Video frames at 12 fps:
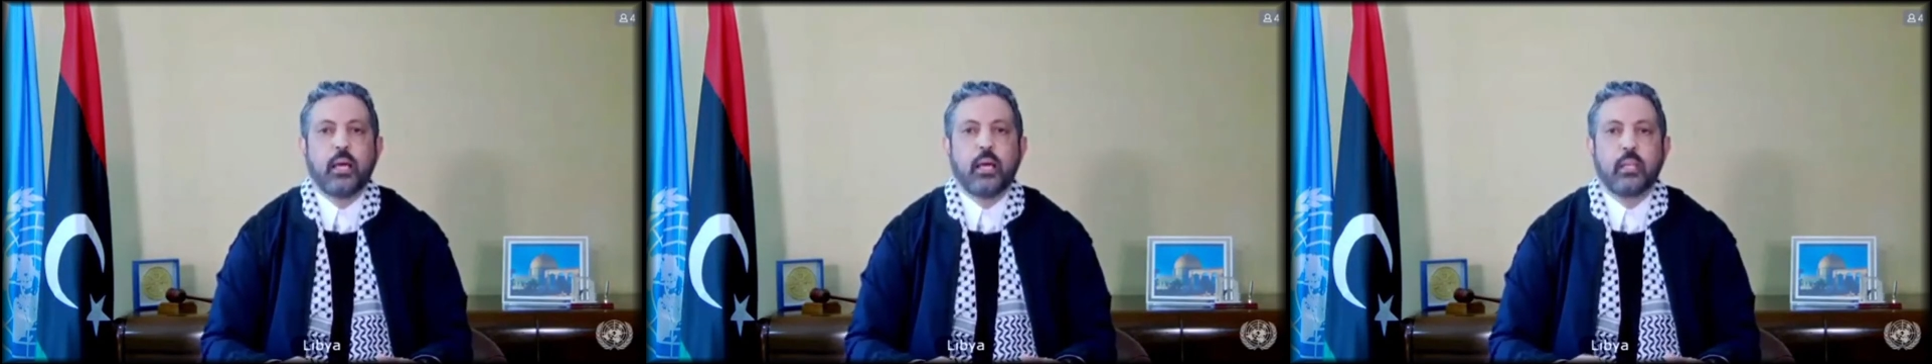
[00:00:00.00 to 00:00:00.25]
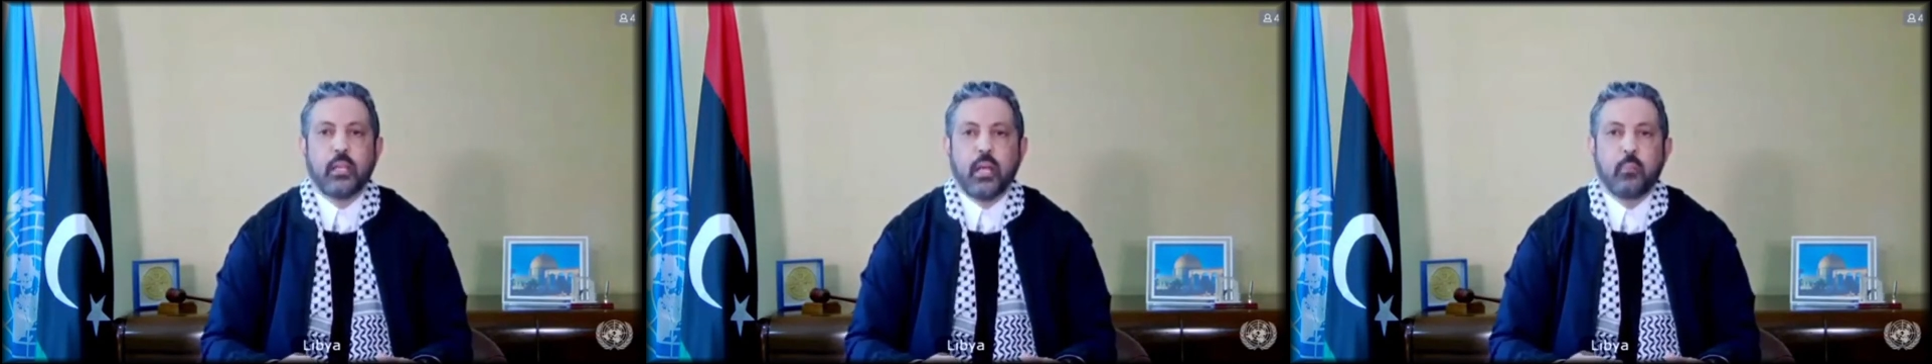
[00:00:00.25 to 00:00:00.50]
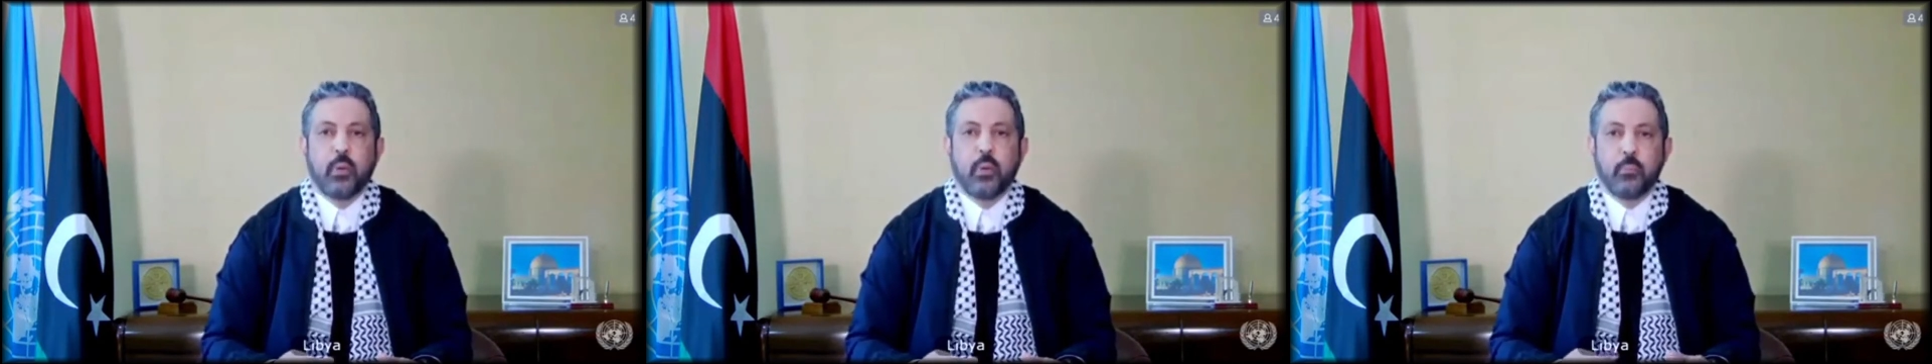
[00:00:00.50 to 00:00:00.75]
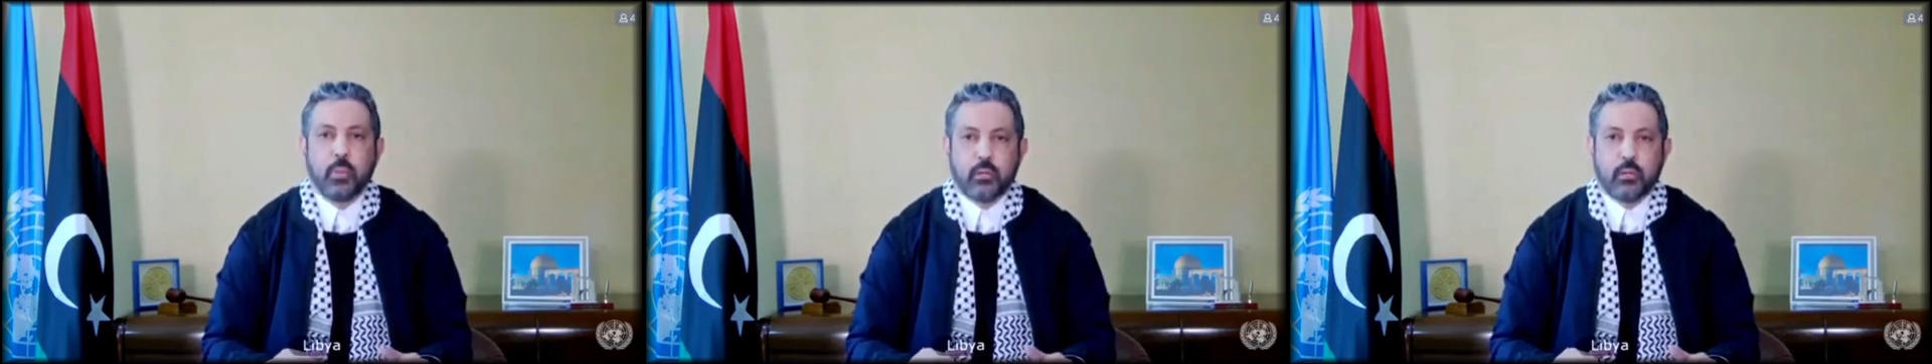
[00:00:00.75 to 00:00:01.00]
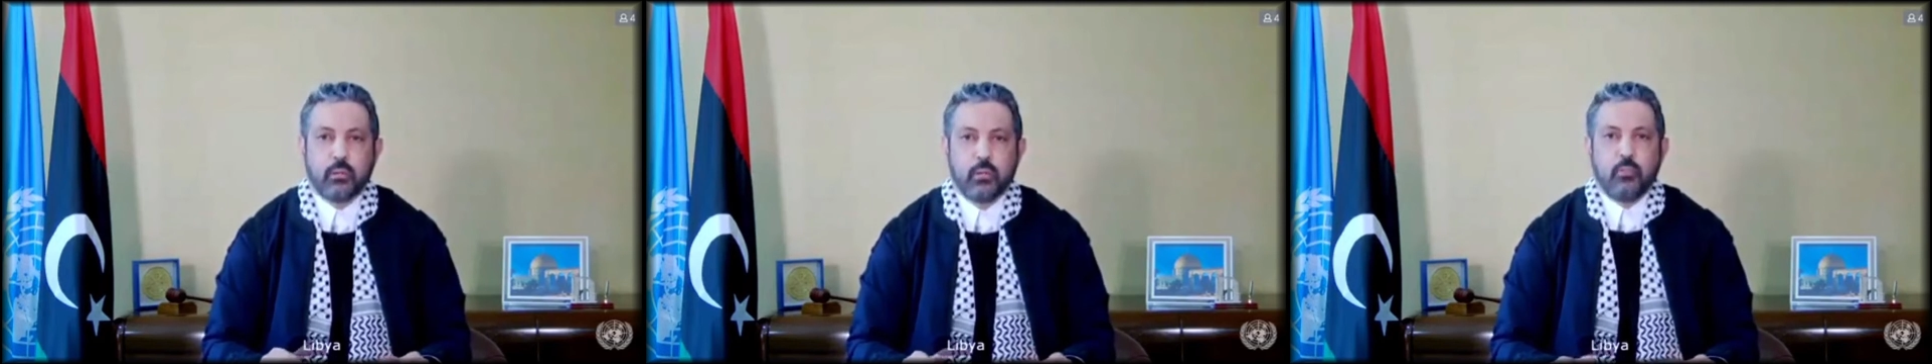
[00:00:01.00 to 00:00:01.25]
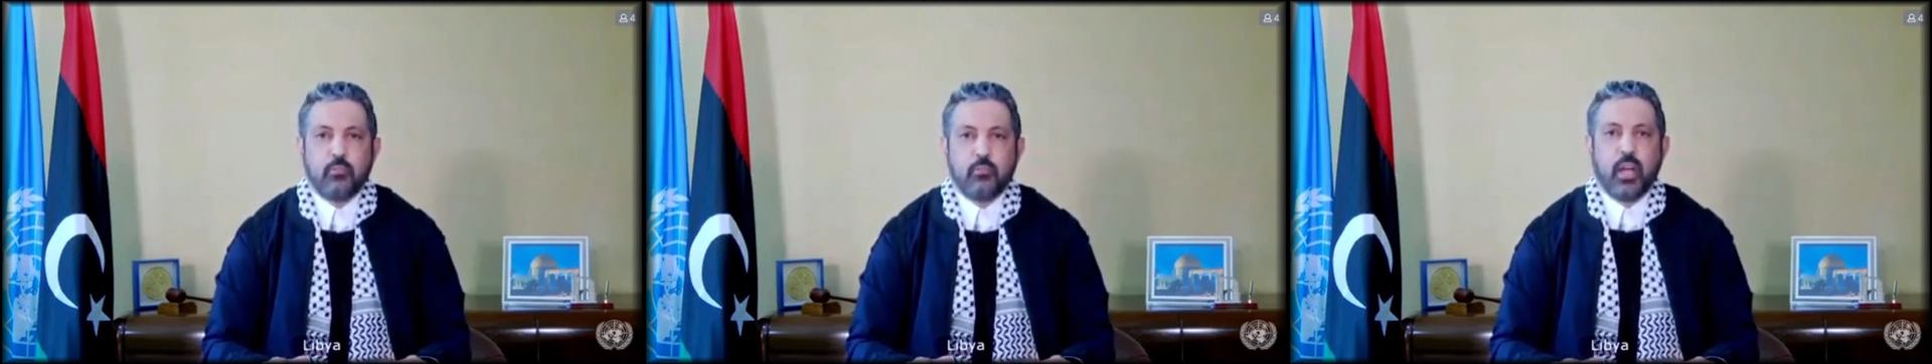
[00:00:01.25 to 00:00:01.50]
tragedy
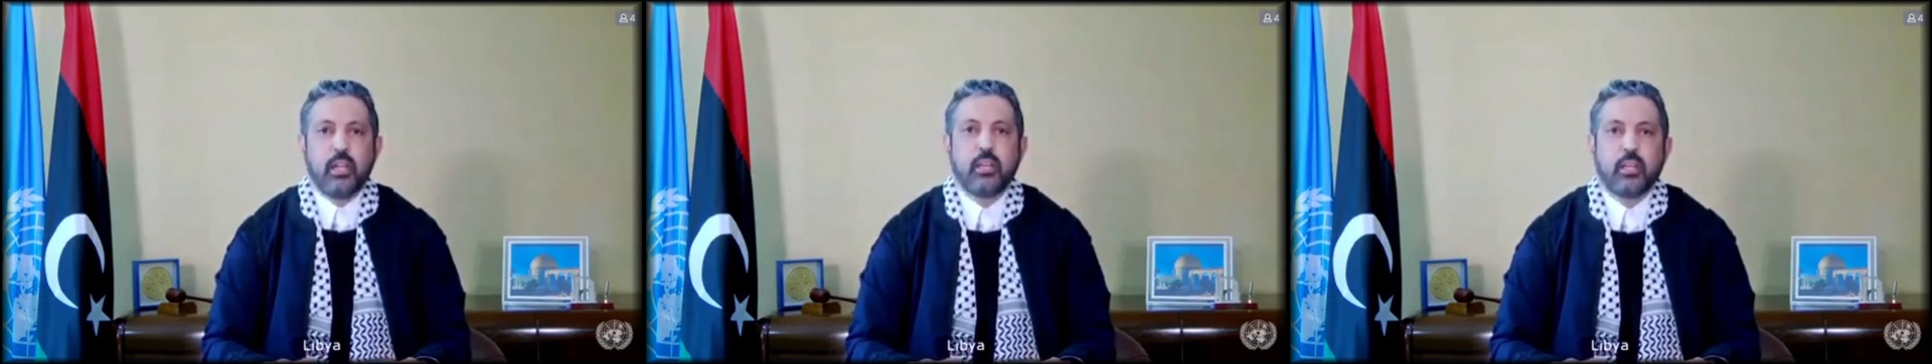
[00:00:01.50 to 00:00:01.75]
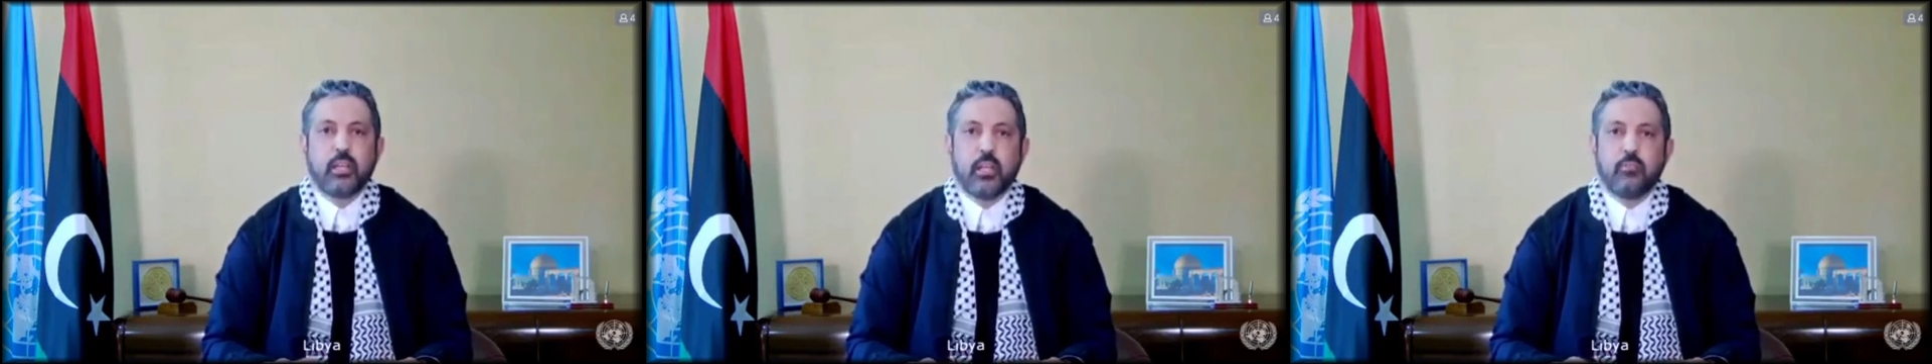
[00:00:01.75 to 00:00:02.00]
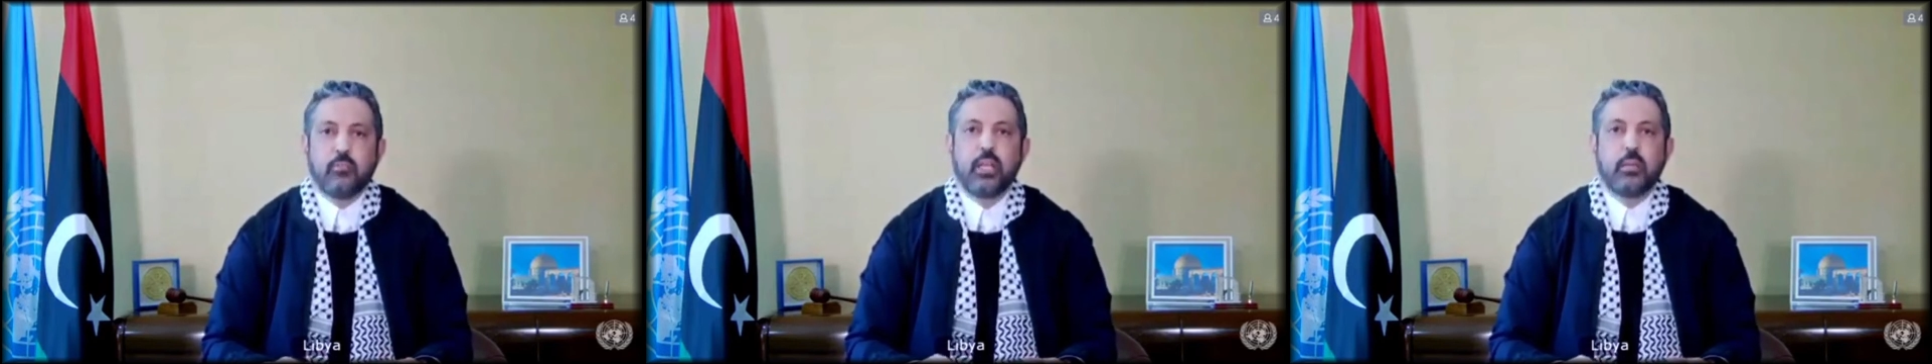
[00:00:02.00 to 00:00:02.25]
currently being experienced by